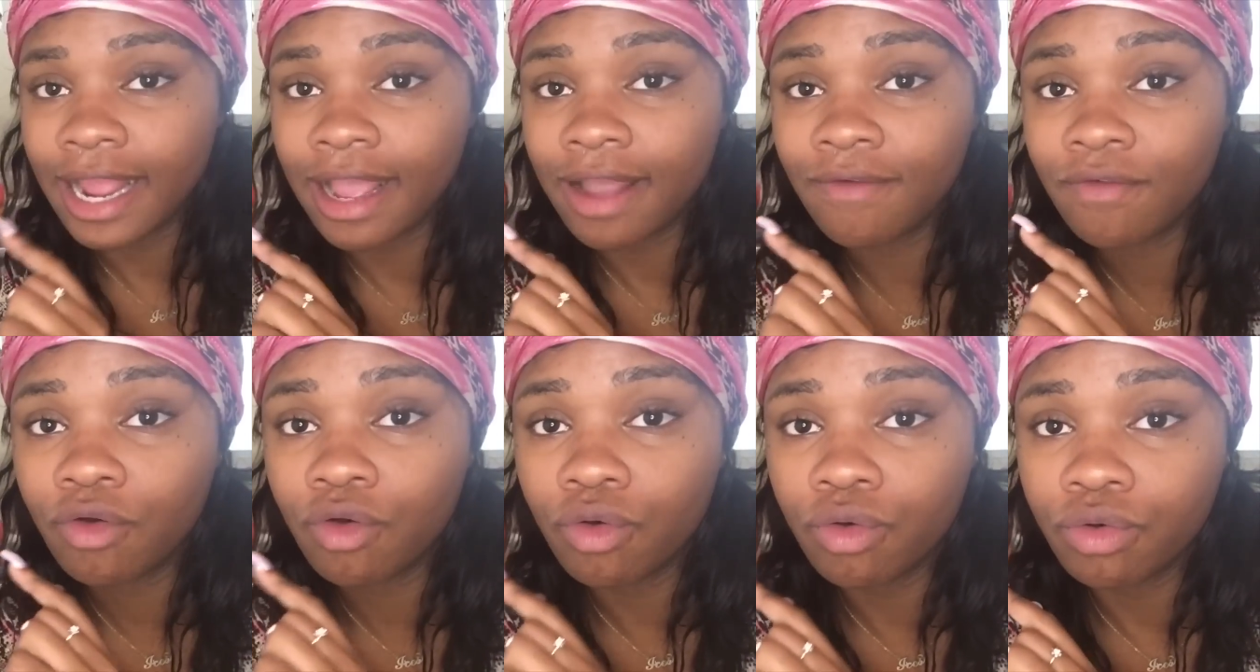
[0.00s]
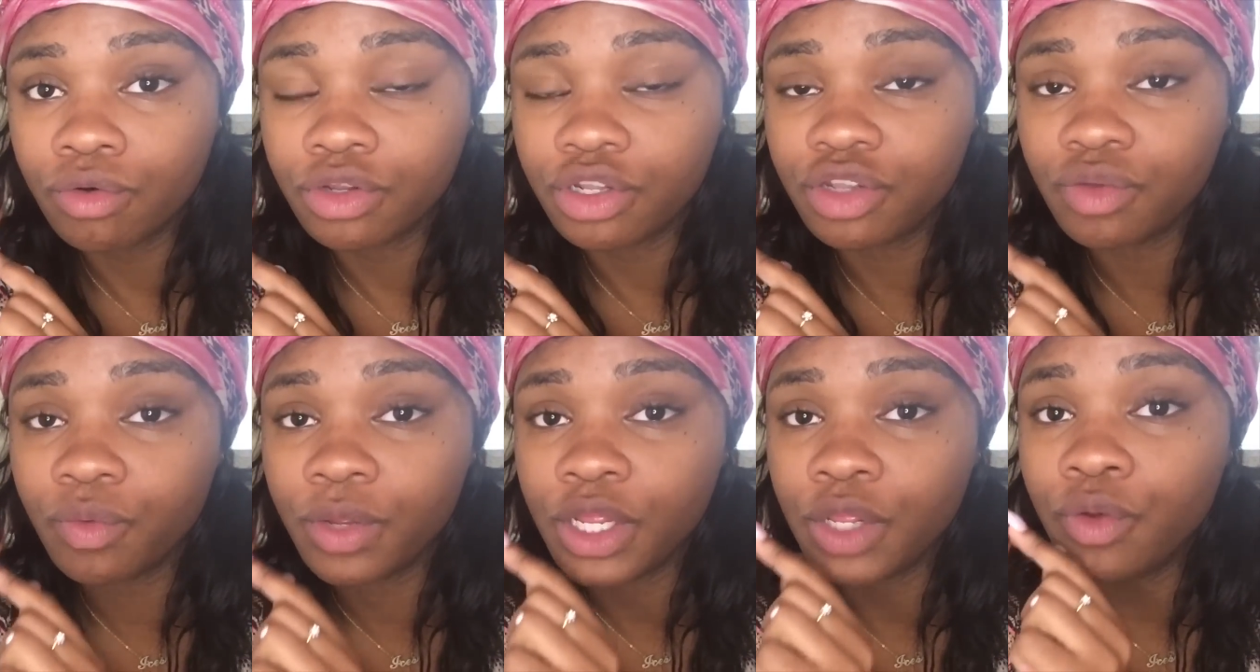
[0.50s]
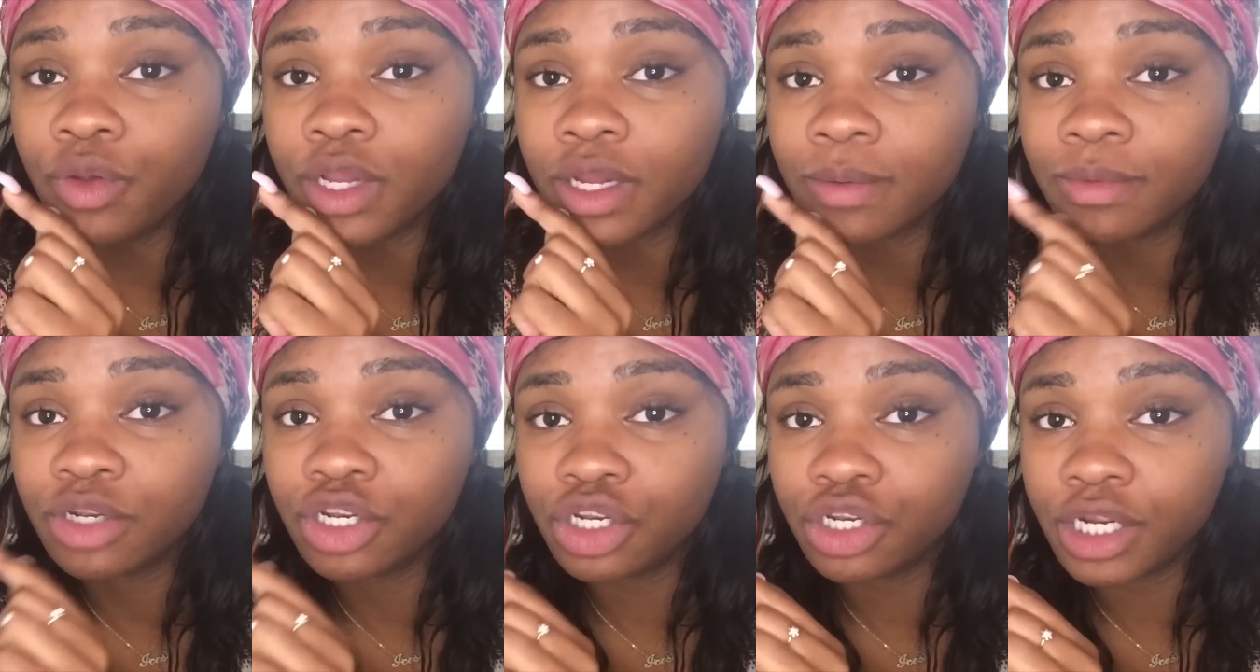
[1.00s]
Now, of course, when you
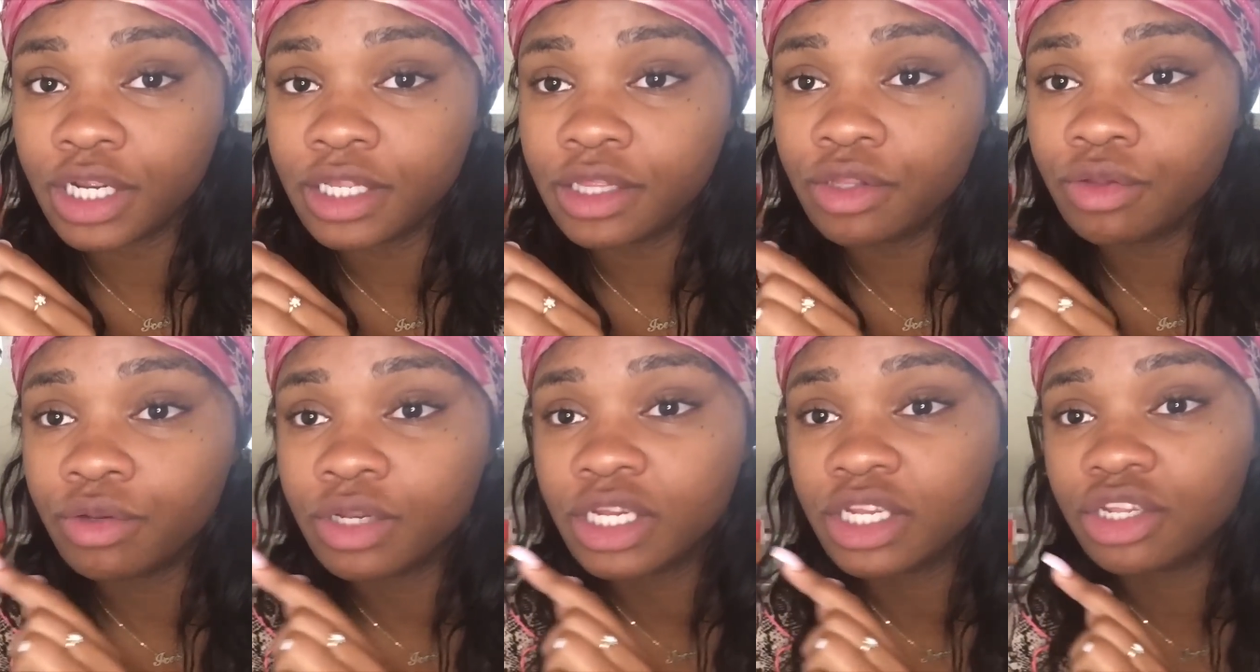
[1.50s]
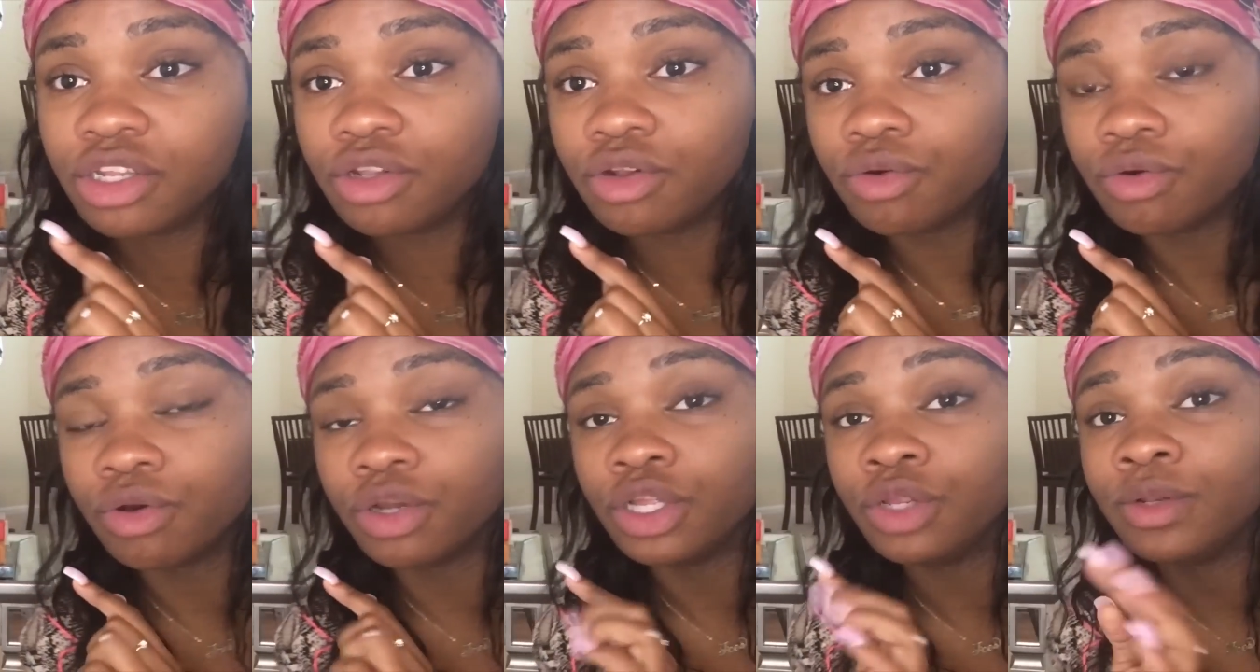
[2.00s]
come straight through this door,